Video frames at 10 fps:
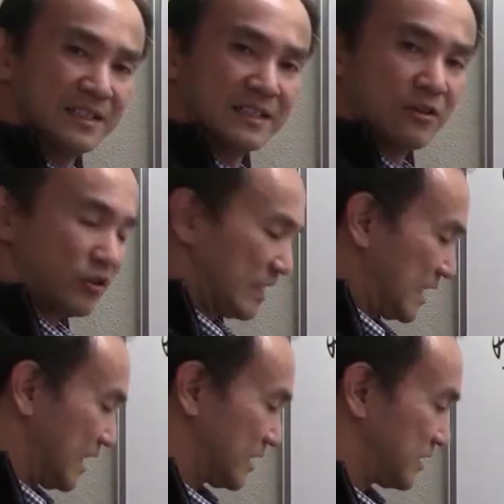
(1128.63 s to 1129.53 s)
Or the
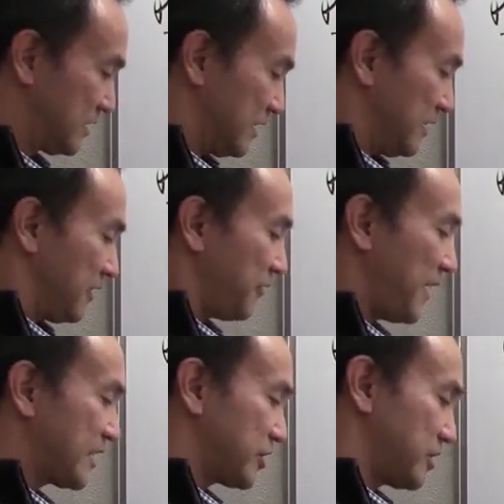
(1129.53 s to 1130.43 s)
other
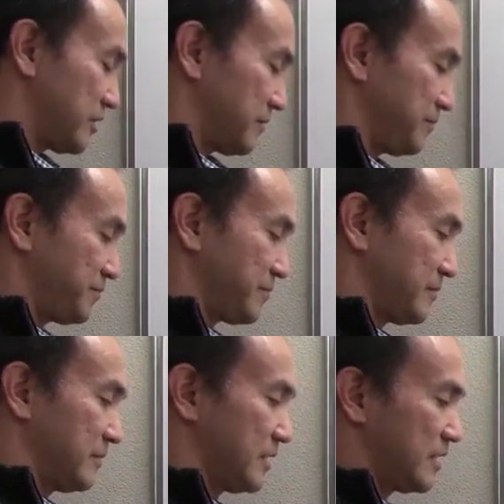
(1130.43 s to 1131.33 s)
factor,
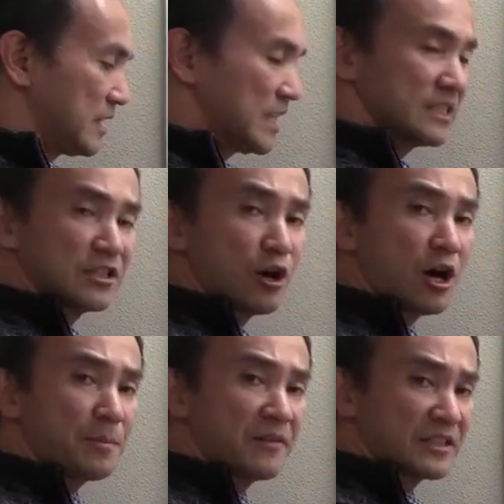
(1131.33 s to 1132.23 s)
the other
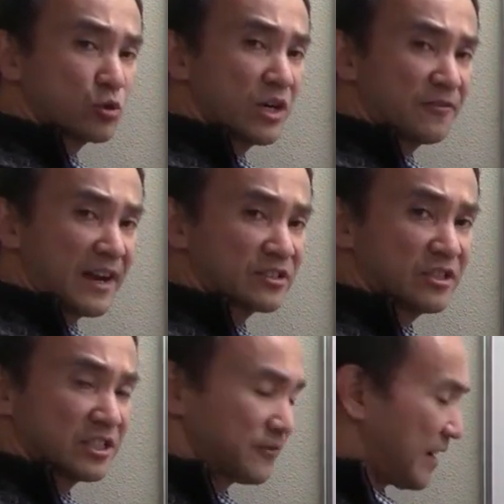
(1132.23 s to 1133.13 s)
non-perfect square factor
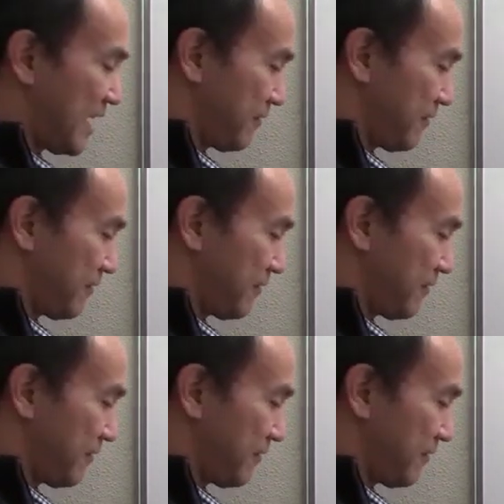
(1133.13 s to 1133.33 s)
is a 5.